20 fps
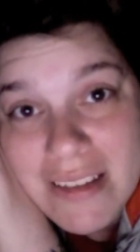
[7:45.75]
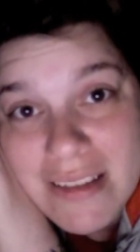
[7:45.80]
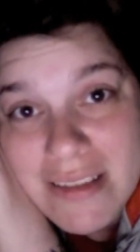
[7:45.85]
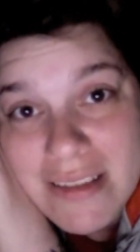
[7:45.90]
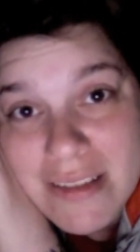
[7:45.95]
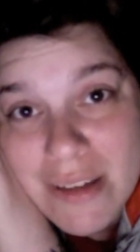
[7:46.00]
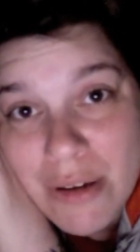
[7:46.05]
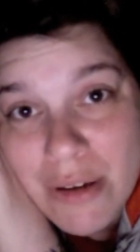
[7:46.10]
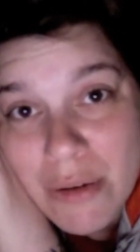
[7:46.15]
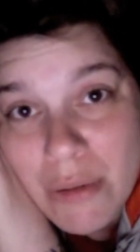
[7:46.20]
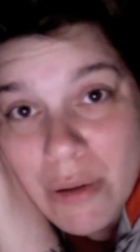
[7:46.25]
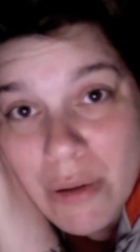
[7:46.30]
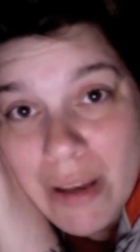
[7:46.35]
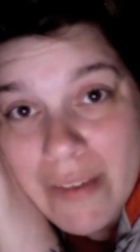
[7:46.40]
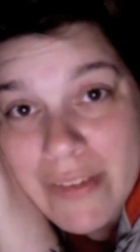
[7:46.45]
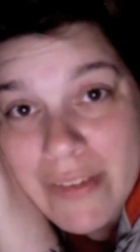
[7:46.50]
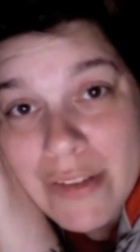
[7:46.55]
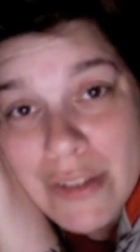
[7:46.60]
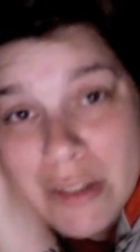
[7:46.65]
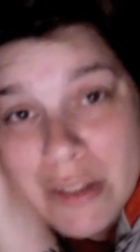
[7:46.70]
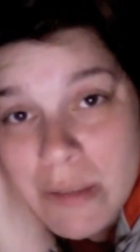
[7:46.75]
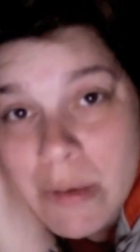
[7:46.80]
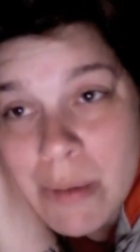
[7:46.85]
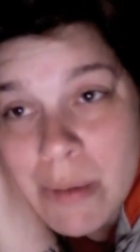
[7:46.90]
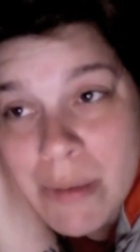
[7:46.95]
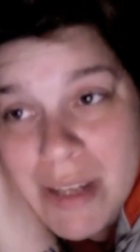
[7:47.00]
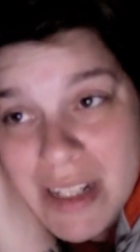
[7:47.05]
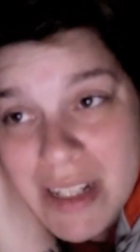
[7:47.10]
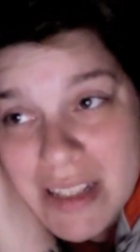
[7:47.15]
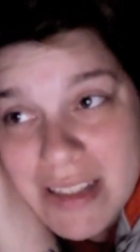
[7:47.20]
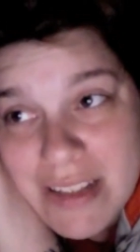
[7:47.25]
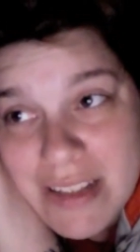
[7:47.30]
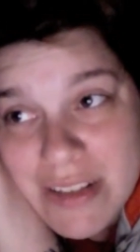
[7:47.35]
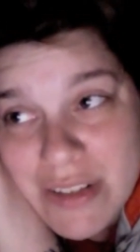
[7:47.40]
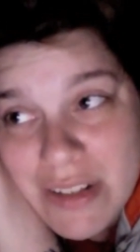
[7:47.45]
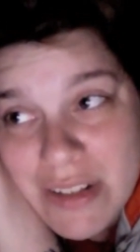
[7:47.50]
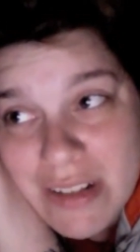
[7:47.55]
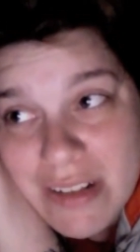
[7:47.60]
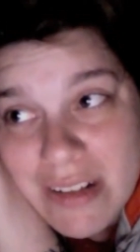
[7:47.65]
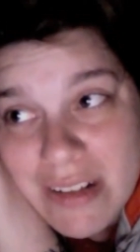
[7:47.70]
So I feel good about my
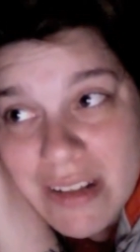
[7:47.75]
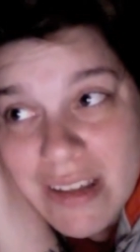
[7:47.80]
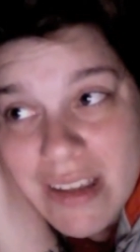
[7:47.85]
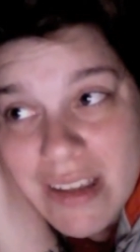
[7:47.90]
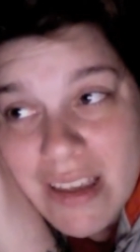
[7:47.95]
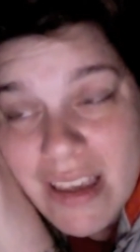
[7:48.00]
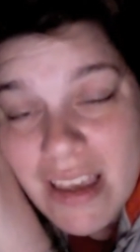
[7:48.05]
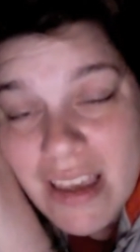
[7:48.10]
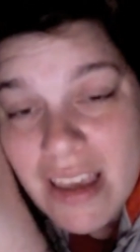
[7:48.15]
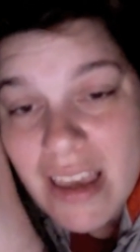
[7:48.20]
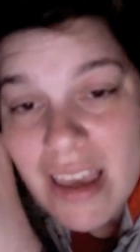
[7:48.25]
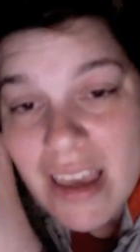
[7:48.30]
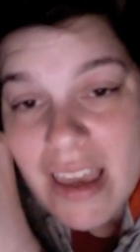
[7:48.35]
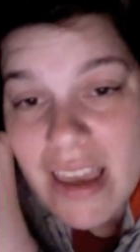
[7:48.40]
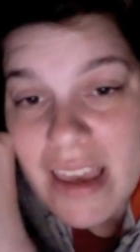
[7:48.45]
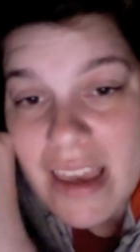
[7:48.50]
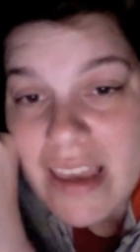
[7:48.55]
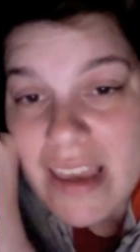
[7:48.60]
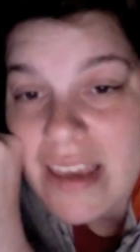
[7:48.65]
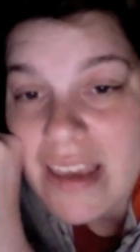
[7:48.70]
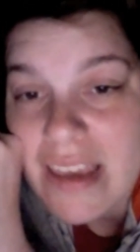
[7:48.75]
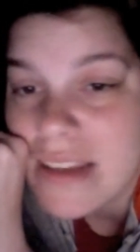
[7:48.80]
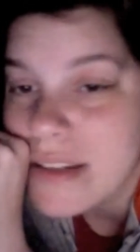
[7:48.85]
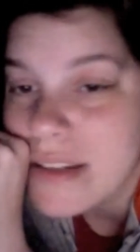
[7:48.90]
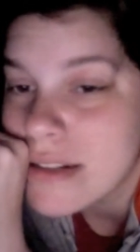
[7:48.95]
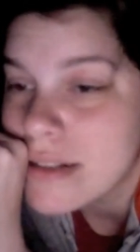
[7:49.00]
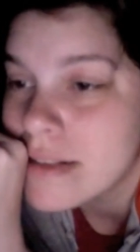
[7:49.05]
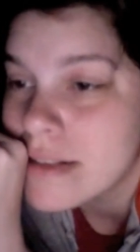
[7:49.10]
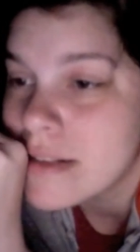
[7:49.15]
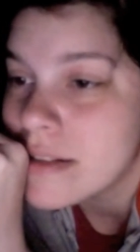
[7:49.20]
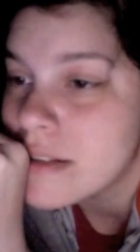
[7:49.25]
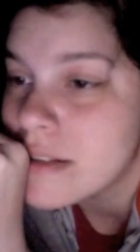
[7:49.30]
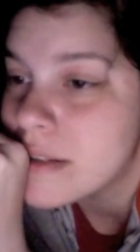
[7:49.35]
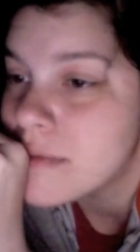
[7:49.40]
decision, and